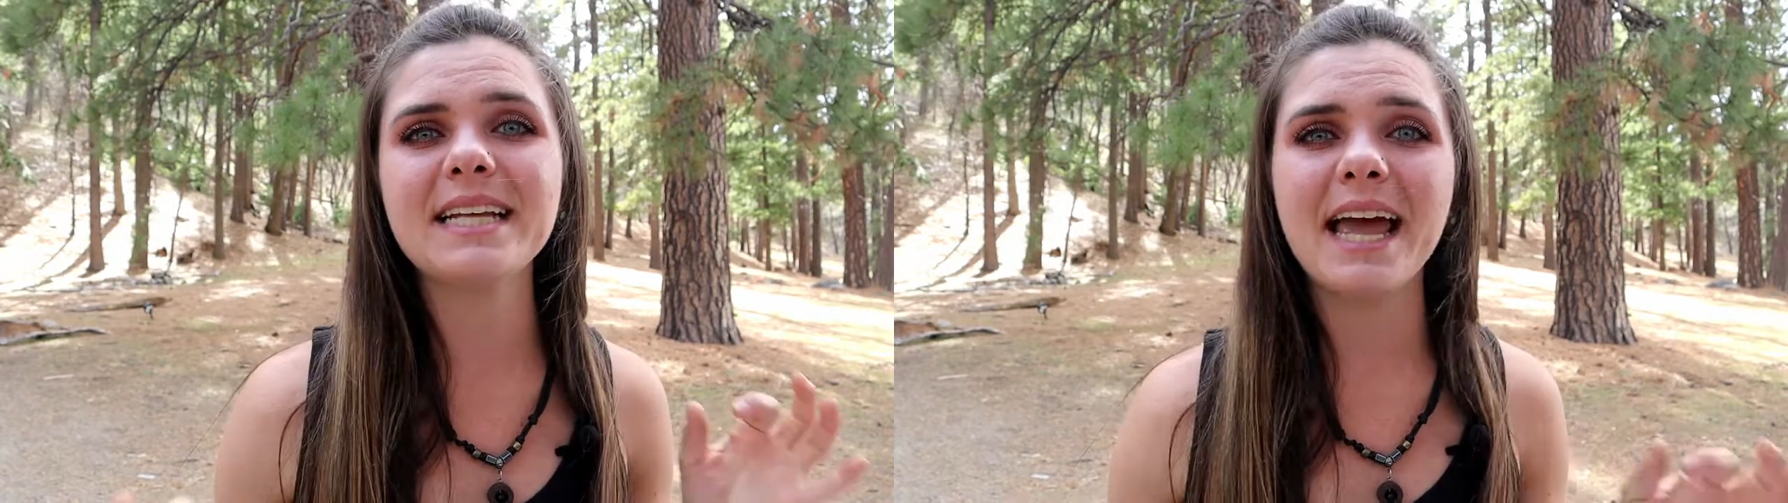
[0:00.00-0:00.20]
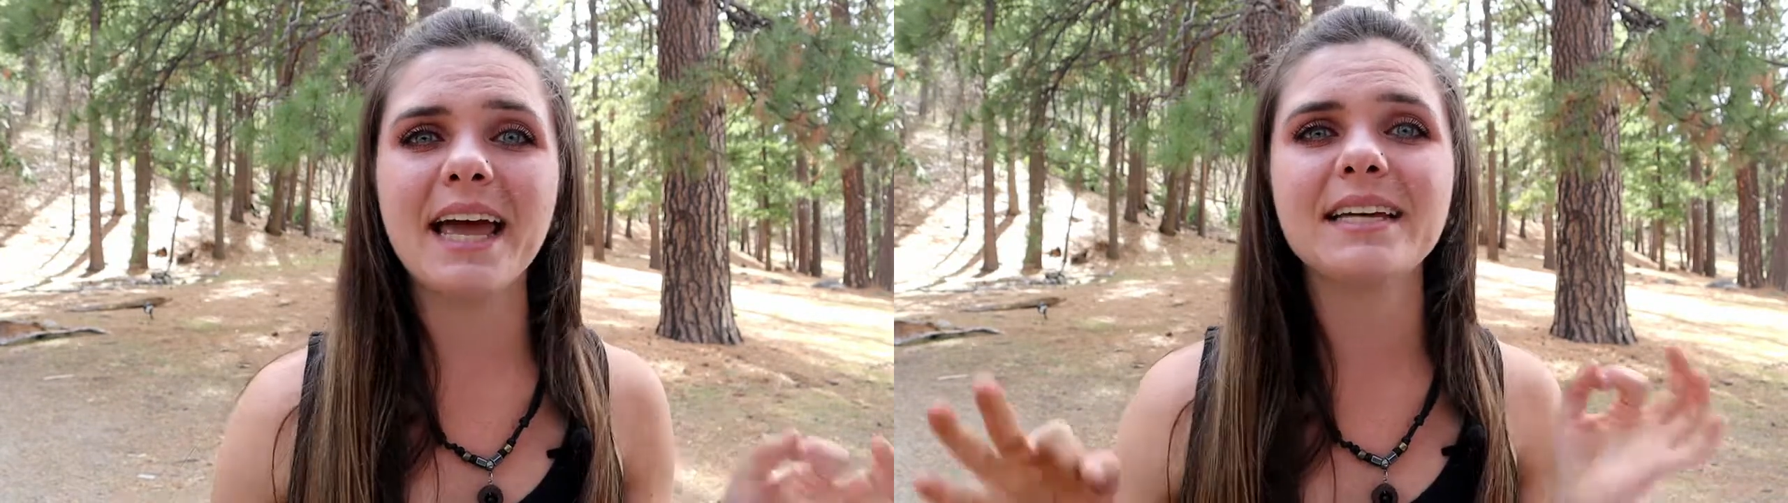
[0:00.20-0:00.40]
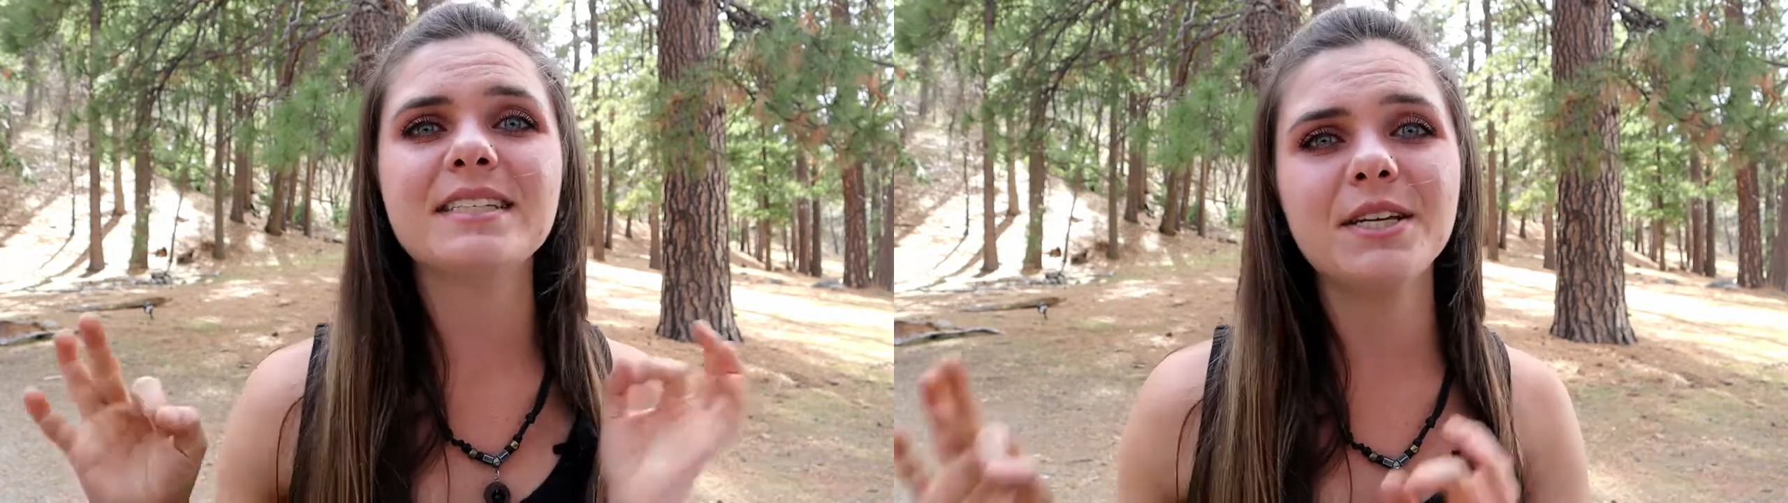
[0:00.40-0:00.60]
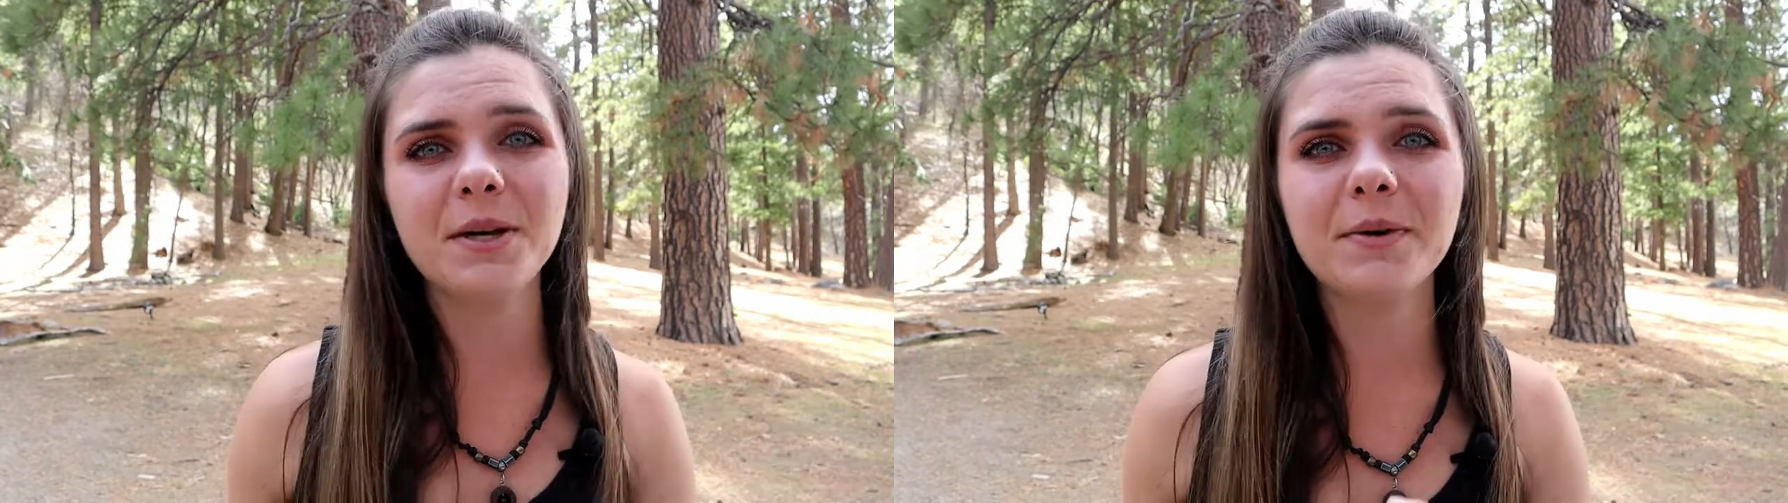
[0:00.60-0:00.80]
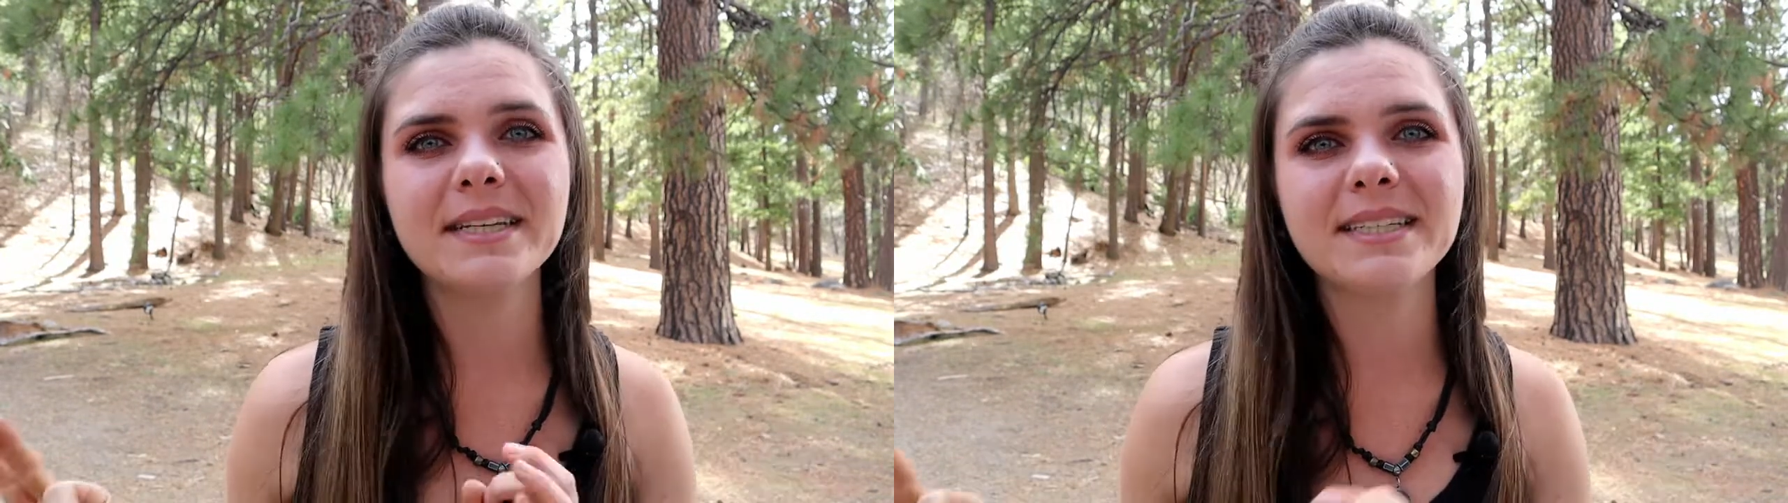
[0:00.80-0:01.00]
and
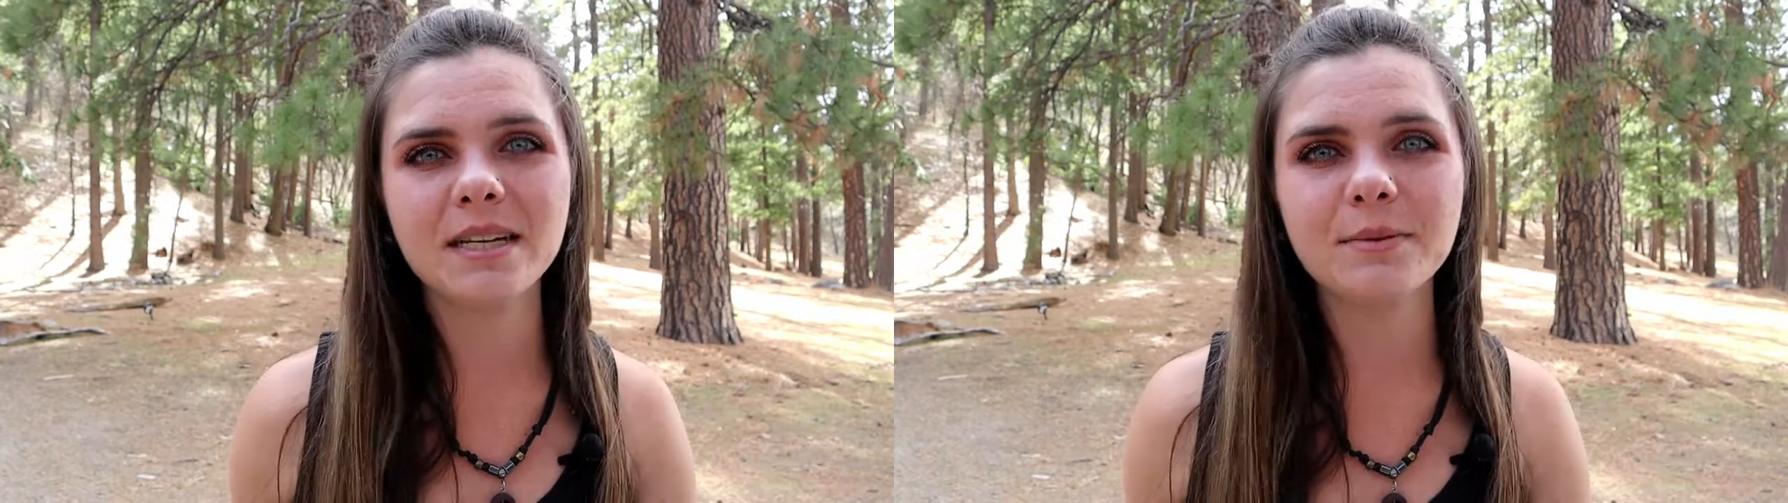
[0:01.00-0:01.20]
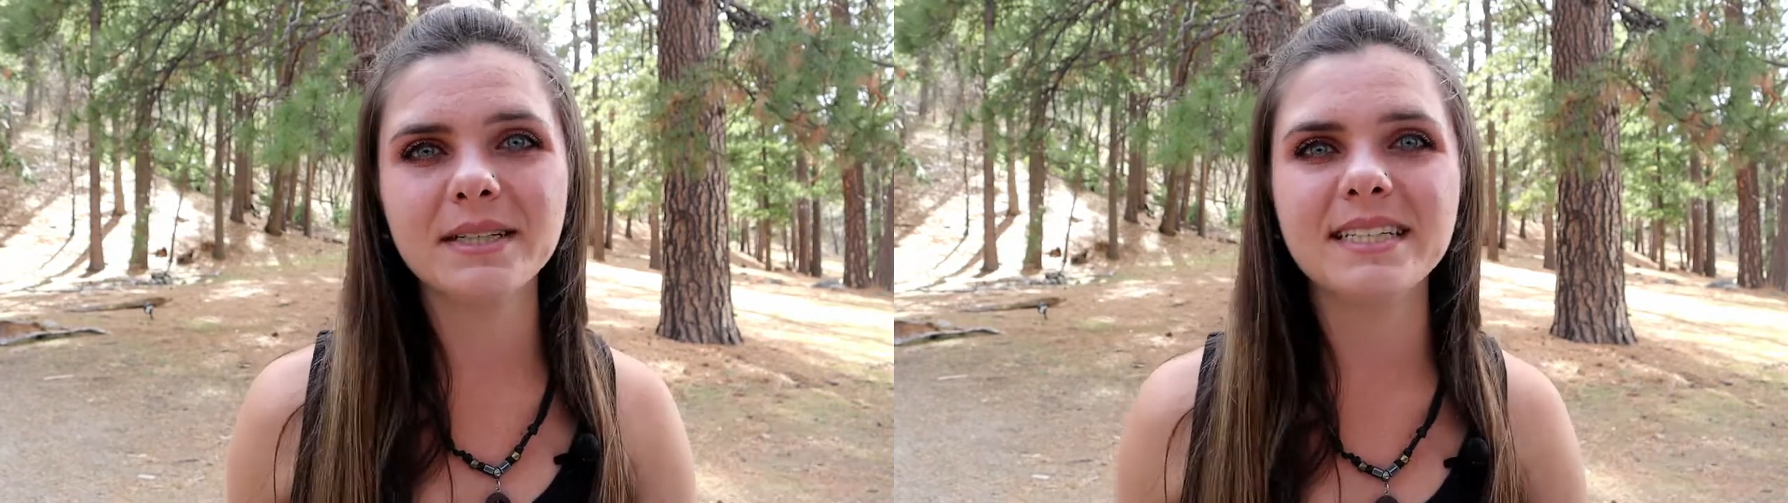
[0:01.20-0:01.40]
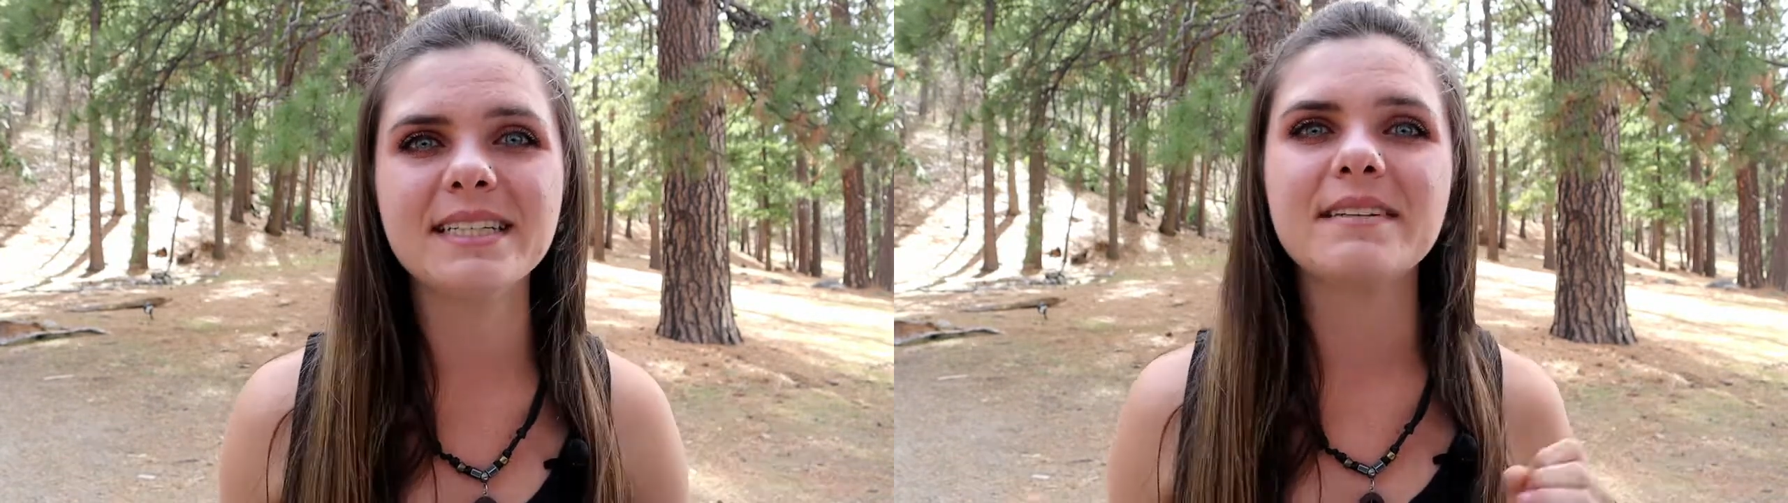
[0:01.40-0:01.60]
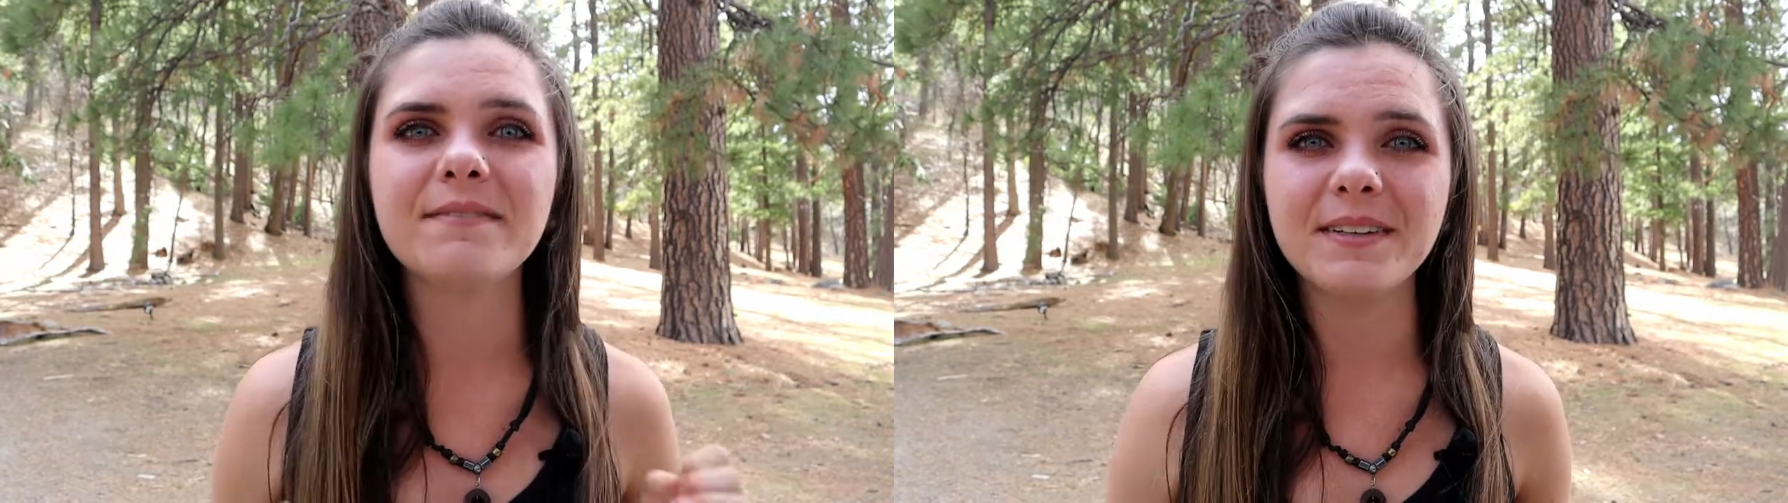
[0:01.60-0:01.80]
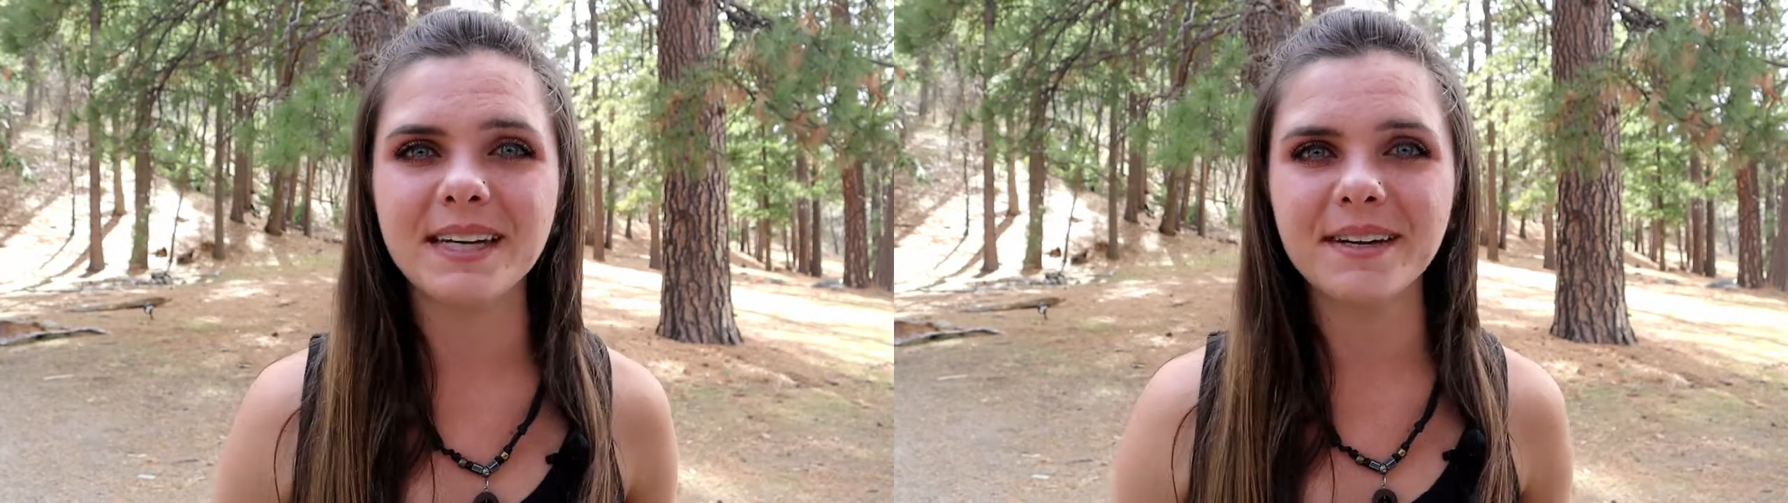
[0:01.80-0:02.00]
yoga sequences
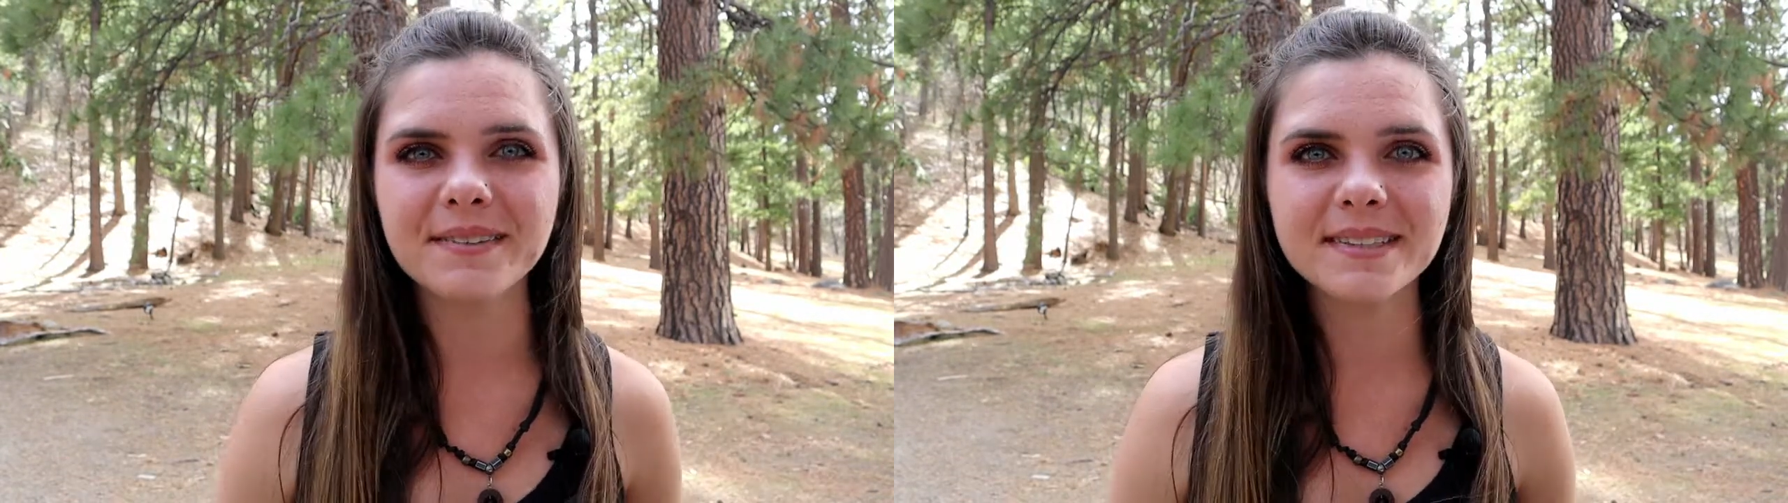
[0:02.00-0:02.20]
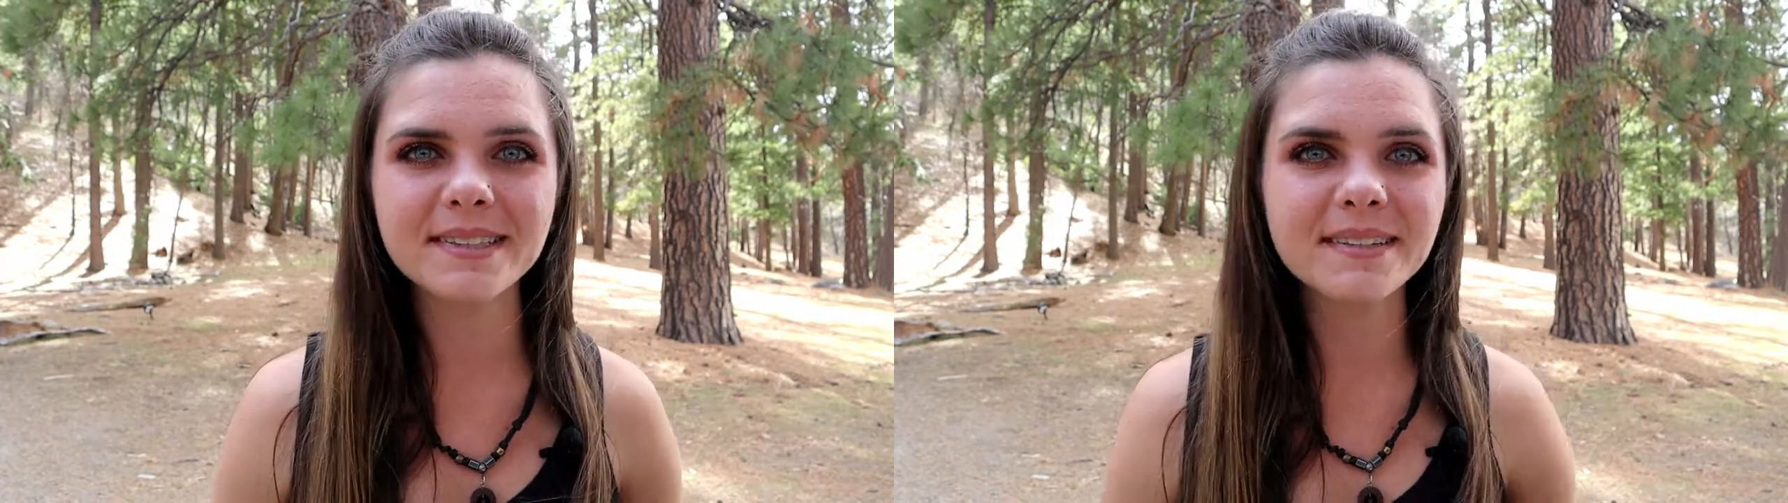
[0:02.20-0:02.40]
videos.